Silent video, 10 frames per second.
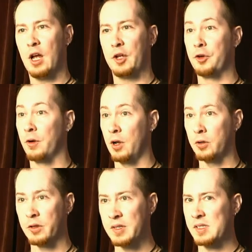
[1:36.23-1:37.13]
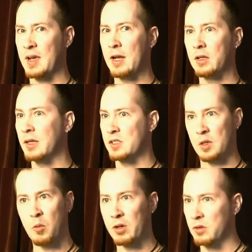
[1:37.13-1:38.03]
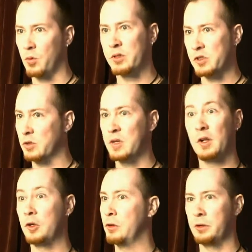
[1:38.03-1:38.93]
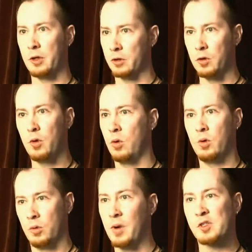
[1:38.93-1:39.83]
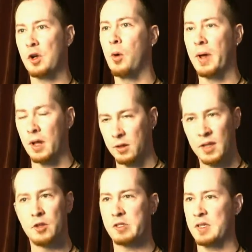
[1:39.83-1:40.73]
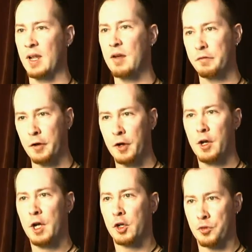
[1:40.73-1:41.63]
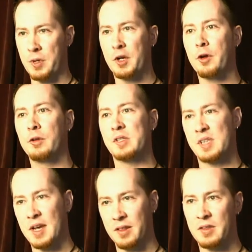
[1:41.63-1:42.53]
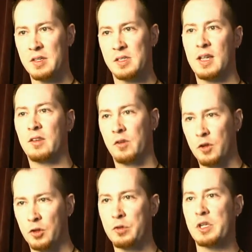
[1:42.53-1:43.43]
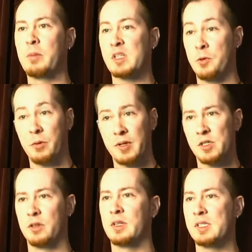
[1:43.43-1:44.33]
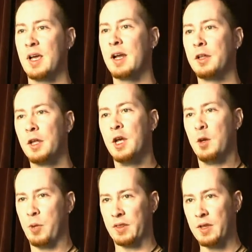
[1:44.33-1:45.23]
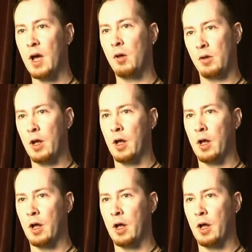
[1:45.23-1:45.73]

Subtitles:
you're alone on this island and someone wants to kill you, you don't know what's going on. And you still have Krieger, the scientist, that do some experiments on this island. But now